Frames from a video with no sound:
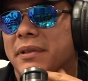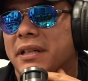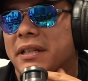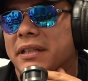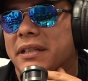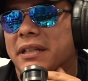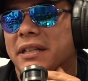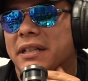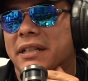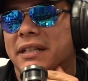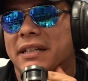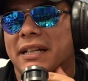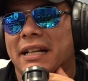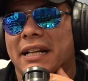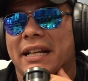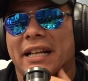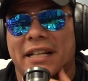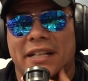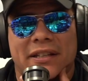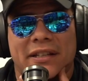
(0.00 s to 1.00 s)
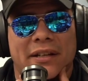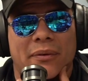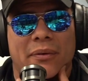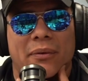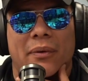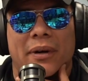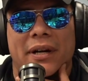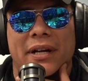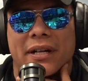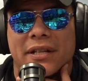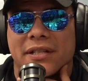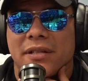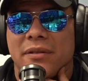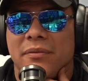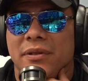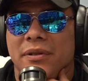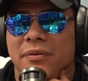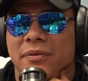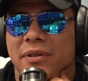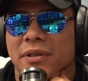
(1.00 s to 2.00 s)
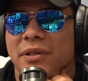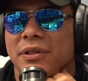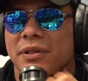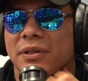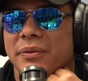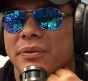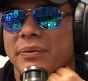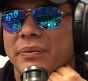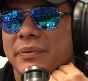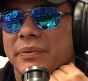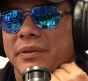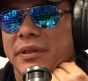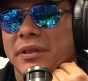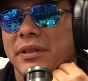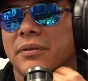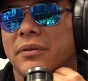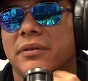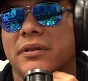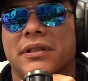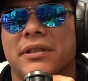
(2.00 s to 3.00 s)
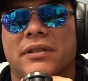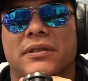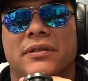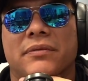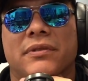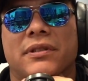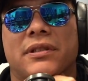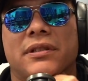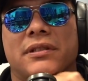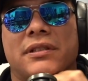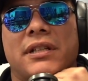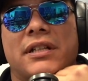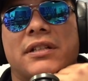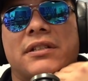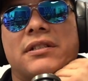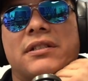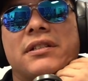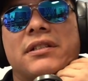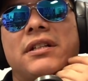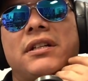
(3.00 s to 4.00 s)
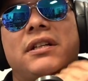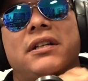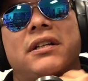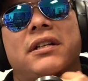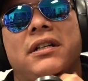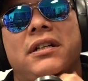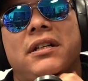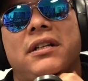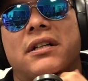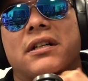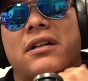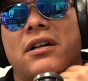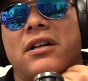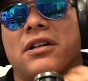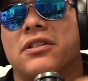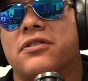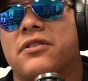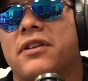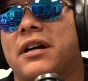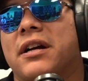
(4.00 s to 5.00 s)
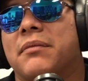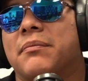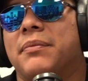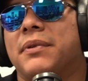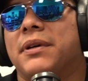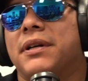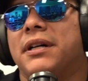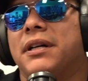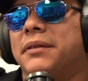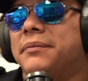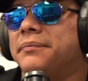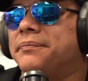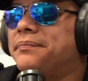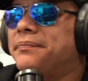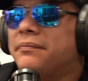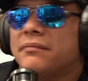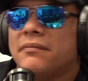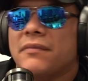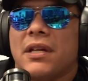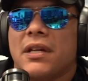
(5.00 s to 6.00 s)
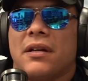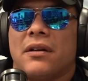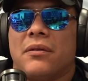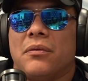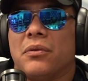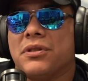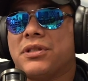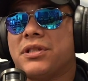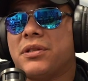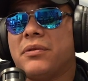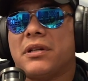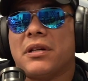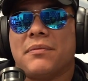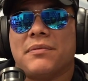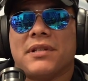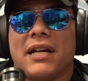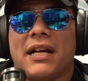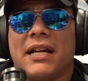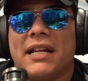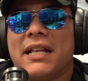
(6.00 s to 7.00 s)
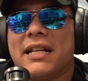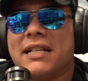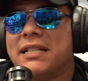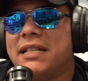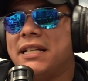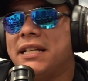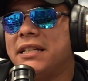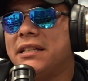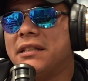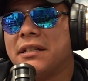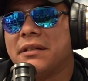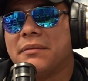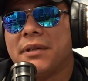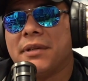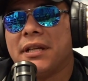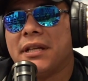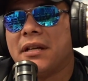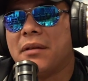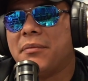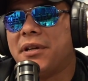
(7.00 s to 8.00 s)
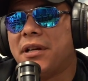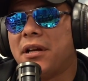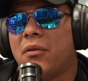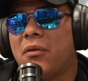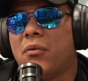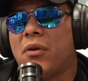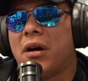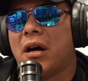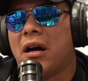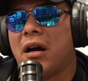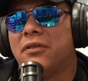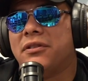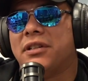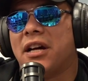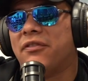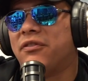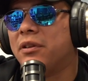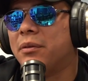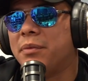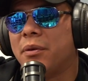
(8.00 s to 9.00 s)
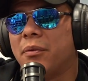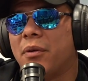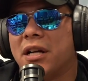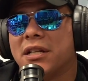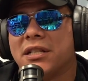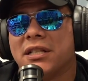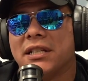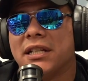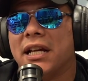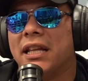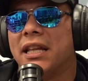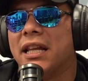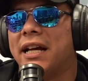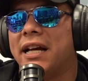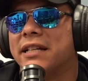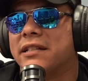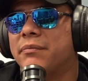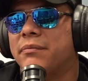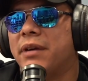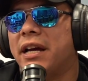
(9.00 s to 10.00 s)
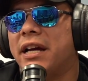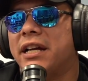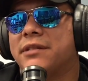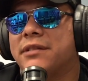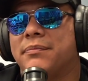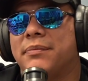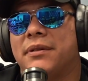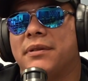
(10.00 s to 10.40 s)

But at the end of the day, they were waiting to see what he was gonna do, with his next contract. But we'll see what comes out of that Sting thing, man. I mean, I'll definitely be watching that last match. But